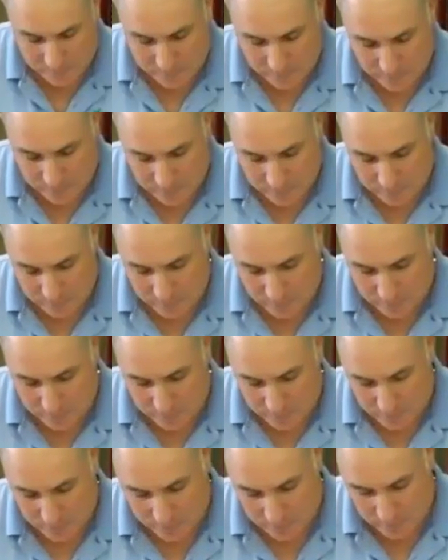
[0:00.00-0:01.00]

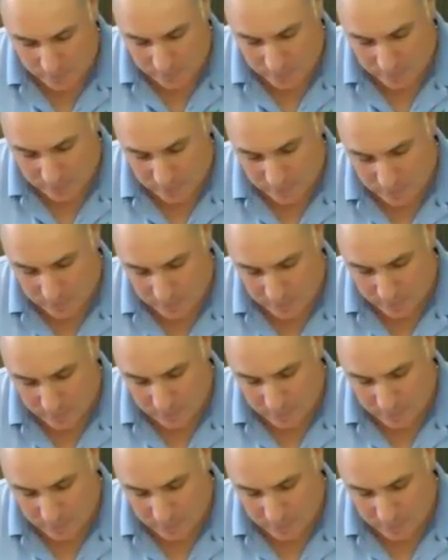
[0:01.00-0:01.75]
Nobody speaks.